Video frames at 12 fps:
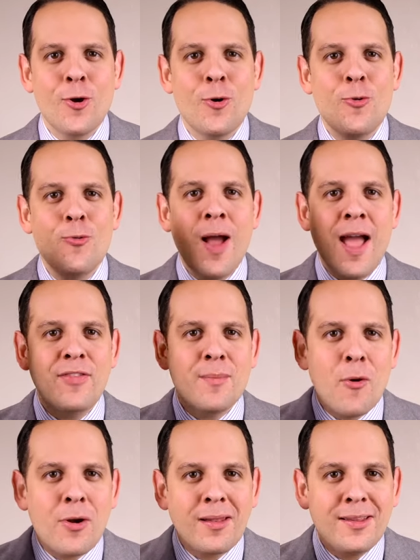who had the
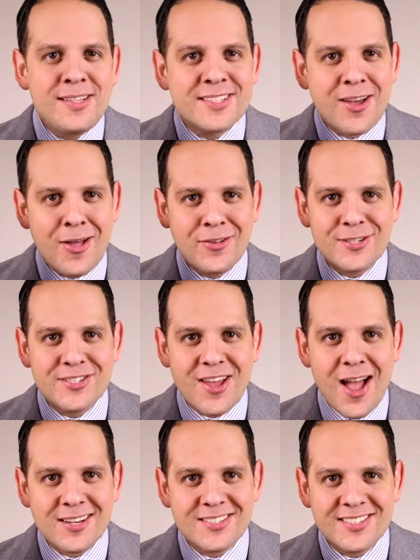Mona Lisa on their
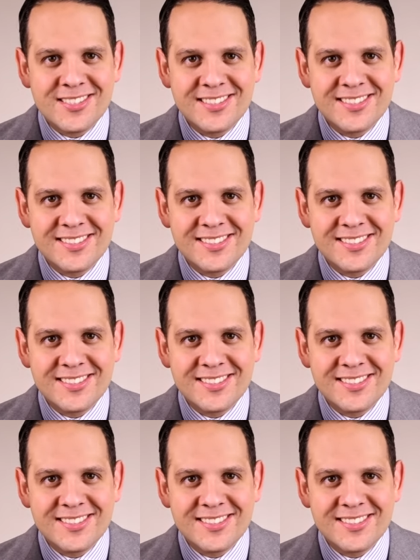socks.